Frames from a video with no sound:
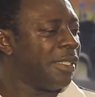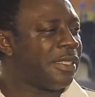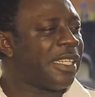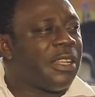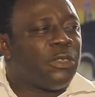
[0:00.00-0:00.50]

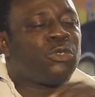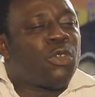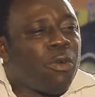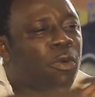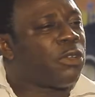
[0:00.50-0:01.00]
They
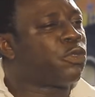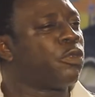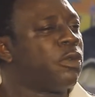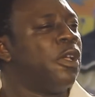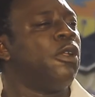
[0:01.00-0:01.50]
don't want
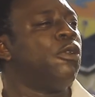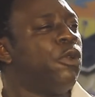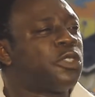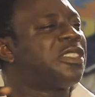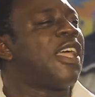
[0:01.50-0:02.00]
to
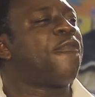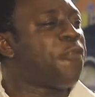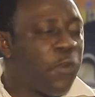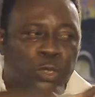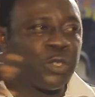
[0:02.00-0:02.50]
lose the
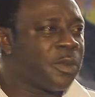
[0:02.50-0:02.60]
food.